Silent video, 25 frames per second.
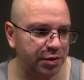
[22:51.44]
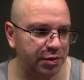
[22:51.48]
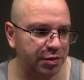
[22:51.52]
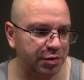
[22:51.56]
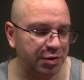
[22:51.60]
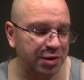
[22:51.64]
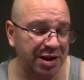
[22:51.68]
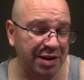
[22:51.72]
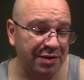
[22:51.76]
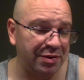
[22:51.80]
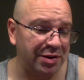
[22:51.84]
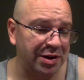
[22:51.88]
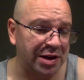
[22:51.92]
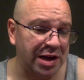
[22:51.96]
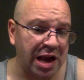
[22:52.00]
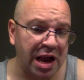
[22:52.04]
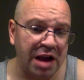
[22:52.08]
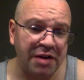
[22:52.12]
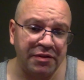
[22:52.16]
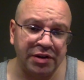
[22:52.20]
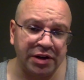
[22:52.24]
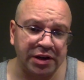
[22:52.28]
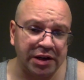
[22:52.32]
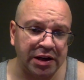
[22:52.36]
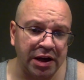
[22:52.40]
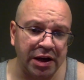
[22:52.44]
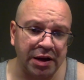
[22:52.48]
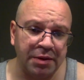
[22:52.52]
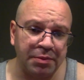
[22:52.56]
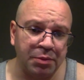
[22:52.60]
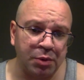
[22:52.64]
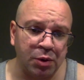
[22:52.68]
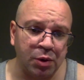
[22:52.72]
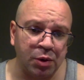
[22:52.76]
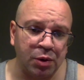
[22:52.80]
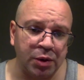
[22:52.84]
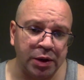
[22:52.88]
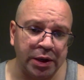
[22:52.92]
We're never gonna have it again,
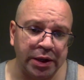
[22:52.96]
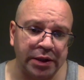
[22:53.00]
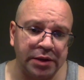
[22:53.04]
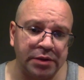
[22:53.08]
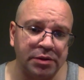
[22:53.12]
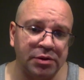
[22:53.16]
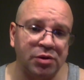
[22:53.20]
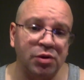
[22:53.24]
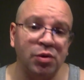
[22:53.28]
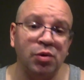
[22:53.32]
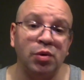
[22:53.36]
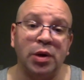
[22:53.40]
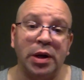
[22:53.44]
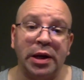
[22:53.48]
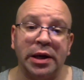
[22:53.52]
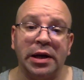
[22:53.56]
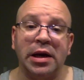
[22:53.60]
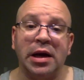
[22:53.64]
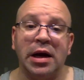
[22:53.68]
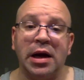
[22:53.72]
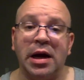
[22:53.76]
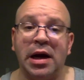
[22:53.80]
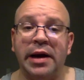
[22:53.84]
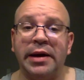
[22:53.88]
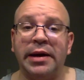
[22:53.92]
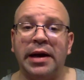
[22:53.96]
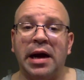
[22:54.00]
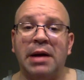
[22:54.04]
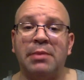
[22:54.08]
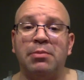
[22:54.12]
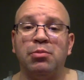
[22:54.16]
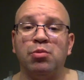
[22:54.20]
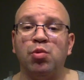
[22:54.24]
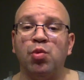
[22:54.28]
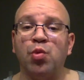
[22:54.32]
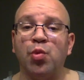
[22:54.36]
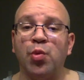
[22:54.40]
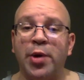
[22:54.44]
bro. Like, dude, like I,
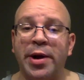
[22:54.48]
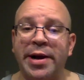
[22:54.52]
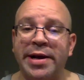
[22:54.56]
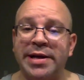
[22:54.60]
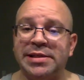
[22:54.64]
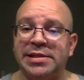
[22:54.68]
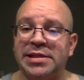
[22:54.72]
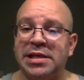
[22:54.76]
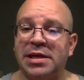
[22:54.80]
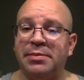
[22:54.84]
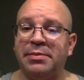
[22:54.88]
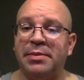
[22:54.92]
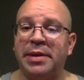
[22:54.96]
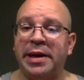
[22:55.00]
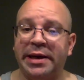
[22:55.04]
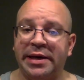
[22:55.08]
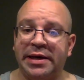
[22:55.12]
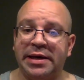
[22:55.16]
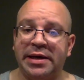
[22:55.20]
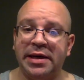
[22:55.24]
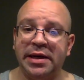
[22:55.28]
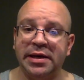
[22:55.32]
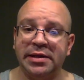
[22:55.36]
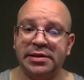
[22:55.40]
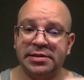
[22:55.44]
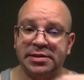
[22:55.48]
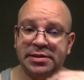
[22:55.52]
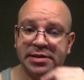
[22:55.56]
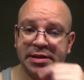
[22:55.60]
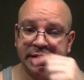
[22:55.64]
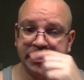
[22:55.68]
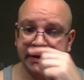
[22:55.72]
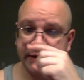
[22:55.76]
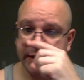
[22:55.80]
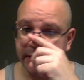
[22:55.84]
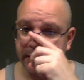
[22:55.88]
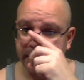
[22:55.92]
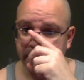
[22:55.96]
I'm raising my kids
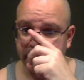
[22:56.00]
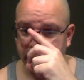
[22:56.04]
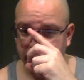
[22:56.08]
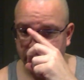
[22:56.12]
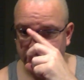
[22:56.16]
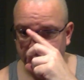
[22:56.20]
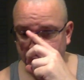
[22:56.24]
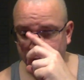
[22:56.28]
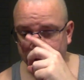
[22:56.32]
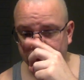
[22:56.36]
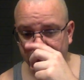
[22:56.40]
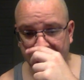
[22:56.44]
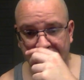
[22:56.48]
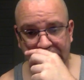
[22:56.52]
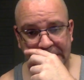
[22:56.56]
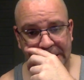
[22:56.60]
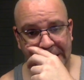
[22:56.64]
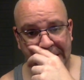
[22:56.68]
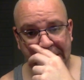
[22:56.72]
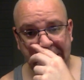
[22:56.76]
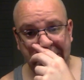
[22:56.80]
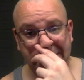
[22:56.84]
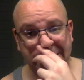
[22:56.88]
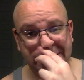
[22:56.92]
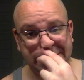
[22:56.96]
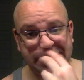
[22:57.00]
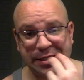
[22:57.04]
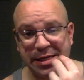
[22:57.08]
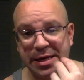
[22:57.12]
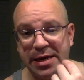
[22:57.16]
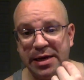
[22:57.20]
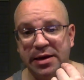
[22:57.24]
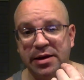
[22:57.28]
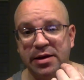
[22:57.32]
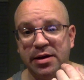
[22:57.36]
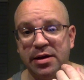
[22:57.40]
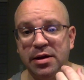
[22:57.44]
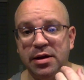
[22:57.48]
today. And it's
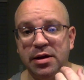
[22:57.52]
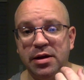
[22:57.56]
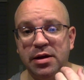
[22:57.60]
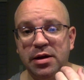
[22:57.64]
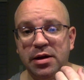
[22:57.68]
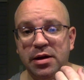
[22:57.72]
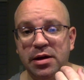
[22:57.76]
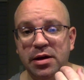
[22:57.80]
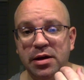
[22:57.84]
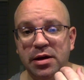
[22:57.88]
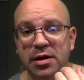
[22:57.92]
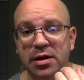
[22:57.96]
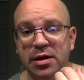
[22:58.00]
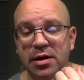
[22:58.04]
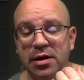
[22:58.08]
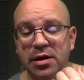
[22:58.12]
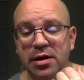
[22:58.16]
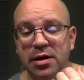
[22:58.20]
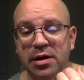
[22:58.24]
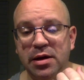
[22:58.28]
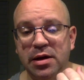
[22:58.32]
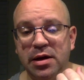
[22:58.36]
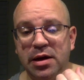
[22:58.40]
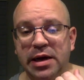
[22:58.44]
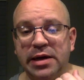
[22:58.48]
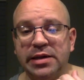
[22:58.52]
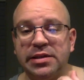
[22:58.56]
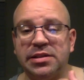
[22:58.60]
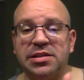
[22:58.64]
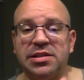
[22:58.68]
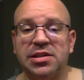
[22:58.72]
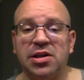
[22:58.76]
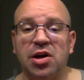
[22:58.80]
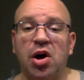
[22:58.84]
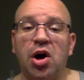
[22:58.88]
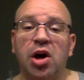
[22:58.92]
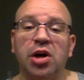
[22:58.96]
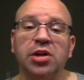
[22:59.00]
like I
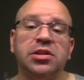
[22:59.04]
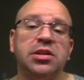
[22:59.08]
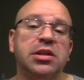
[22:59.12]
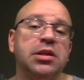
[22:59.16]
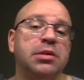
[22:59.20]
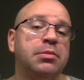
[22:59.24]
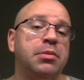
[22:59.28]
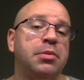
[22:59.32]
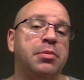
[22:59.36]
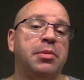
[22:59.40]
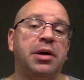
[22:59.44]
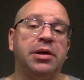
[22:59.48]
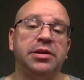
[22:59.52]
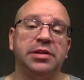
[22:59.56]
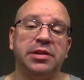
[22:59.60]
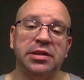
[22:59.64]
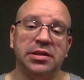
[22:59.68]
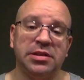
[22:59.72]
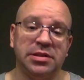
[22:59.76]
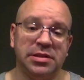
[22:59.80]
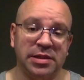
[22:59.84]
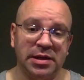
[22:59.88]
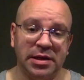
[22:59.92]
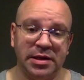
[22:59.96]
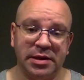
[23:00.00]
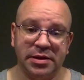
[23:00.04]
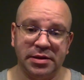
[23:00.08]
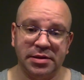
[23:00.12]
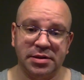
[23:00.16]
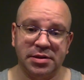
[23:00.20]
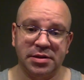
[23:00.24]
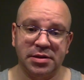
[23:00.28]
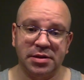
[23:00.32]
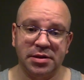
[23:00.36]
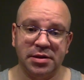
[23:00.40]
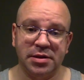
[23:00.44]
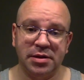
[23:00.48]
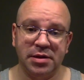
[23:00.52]
talk to them about these
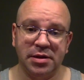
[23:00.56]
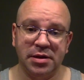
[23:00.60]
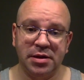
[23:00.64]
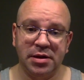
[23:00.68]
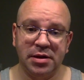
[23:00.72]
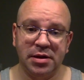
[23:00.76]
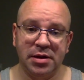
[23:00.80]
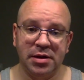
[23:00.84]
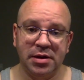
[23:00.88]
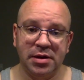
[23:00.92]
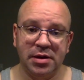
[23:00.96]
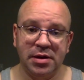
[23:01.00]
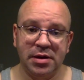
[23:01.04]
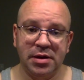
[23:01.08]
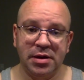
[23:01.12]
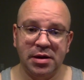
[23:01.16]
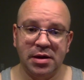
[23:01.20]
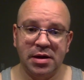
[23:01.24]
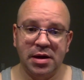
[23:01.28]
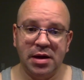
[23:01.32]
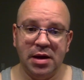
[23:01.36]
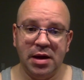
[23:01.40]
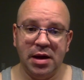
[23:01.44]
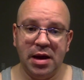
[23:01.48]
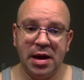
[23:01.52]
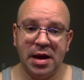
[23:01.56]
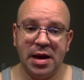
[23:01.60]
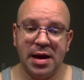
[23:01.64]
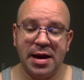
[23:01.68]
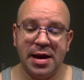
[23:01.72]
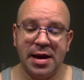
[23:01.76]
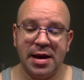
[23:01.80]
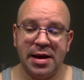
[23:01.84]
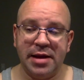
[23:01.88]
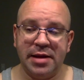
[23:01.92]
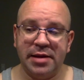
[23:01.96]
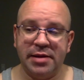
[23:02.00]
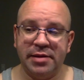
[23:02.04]
things.
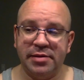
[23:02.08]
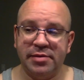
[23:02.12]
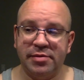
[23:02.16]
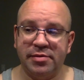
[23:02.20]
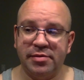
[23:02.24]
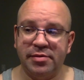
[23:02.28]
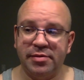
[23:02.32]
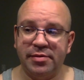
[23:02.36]
And,